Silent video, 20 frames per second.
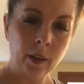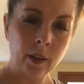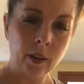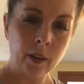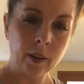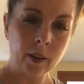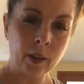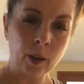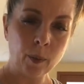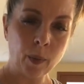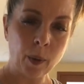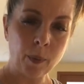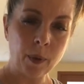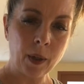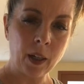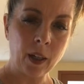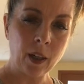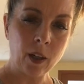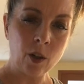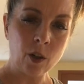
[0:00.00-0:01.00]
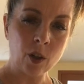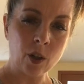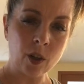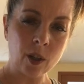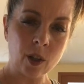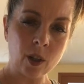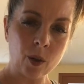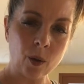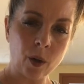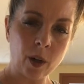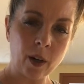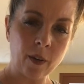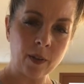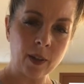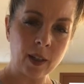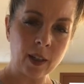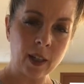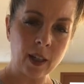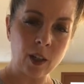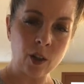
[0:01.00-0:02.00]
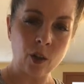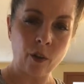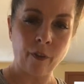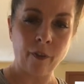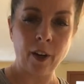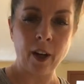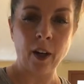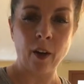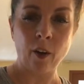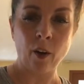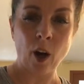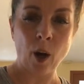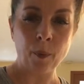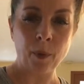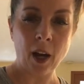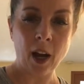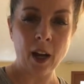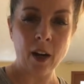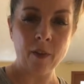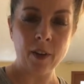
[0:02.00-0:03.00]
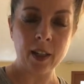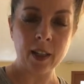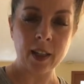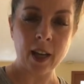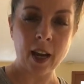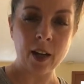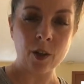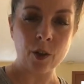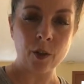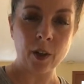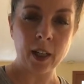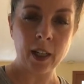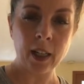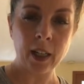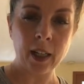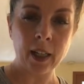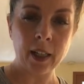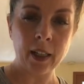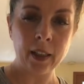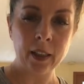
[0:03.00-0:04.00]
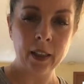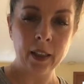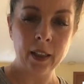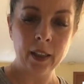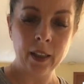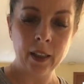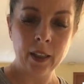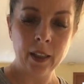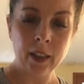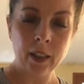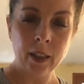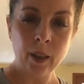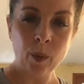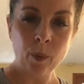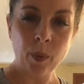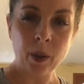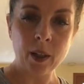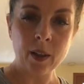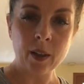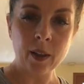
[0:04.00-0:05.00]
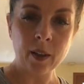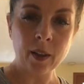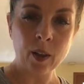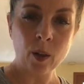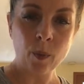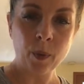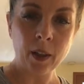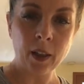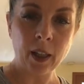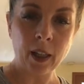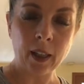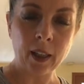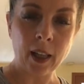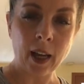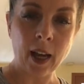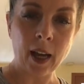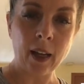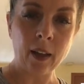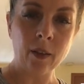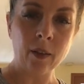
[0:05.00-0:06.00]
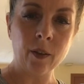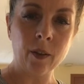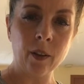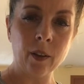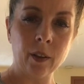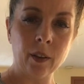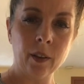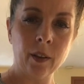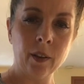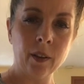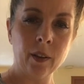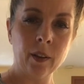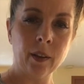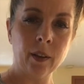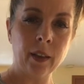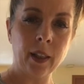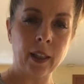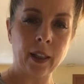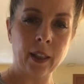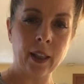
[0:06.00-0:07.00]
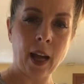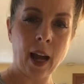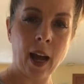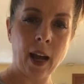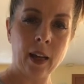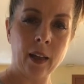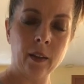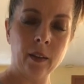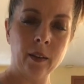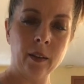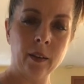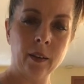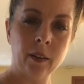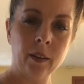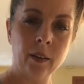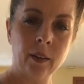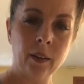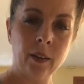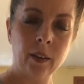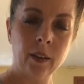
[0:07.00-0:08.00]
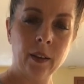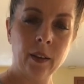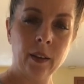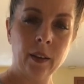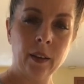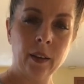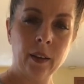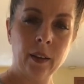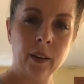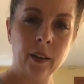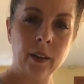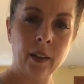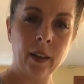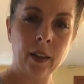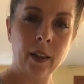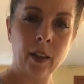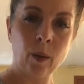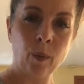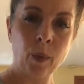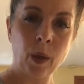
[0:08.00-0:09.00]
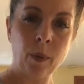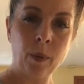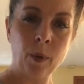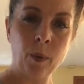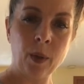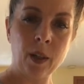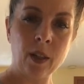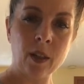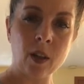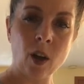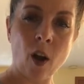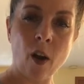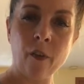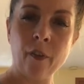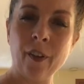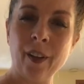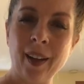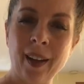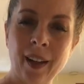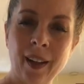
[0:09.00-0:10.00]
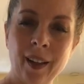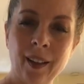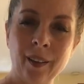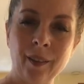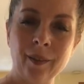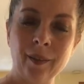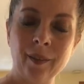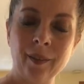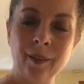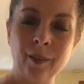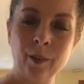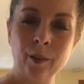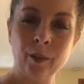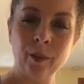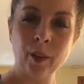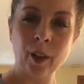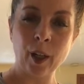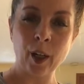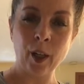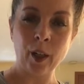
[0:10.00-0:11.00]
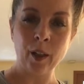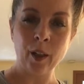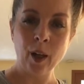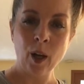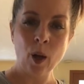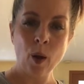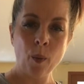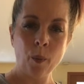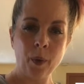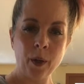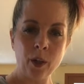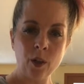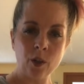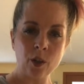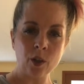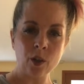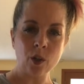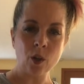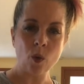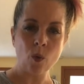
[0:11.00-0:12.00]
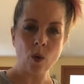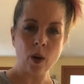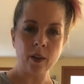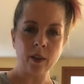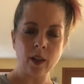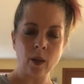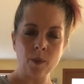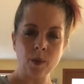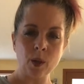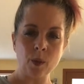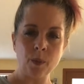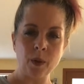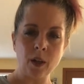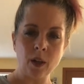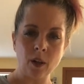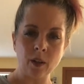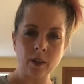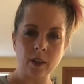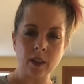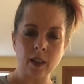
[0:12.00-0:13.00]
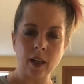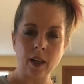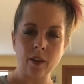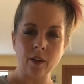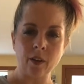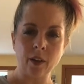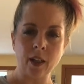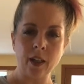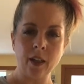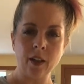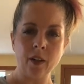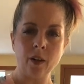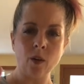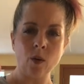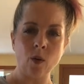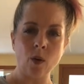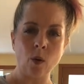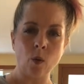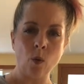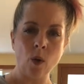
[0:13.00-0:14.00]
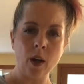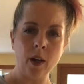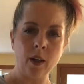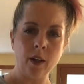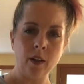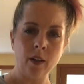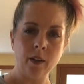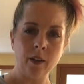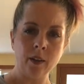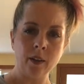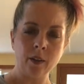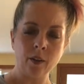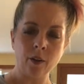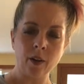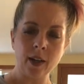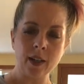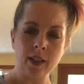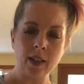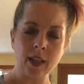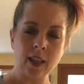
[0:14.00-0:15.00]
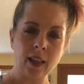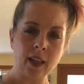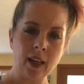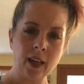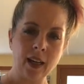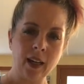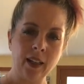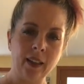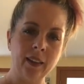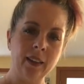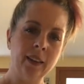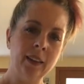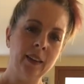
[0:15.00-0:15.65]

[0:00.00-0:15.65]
See my pinky? You should sort of see each finger. I'm kind of exaggerating it, but it's a little bit like that or like that. Yeah, maybe we soften it, right? But you just don't want them to be all together here or one crazy thing.